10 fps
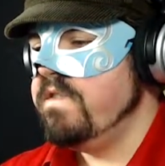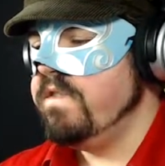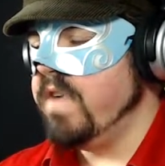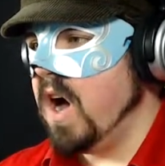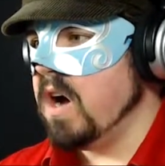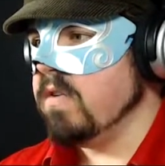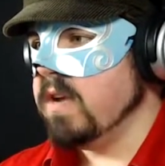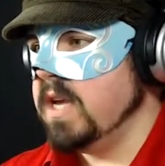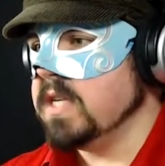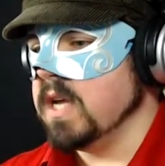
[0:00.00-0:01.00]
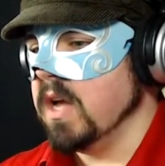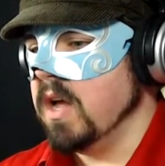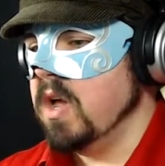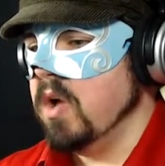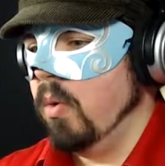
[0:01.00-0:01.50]
far easier
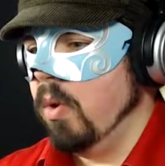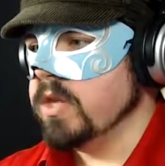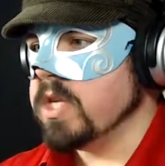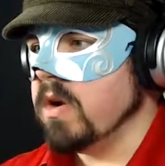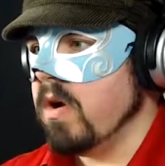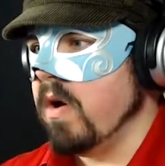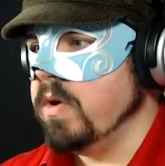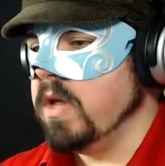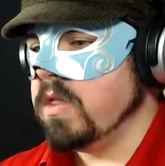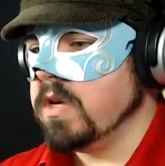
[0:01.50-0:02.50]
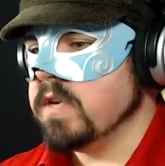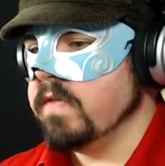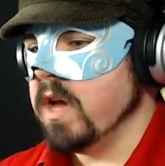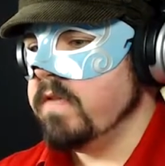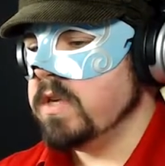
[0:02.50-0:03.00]
once there are only 3
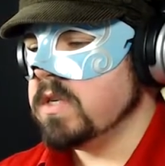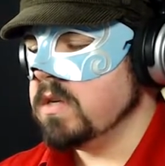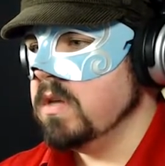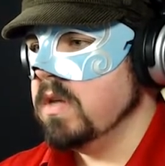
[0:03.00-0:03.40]
survivors.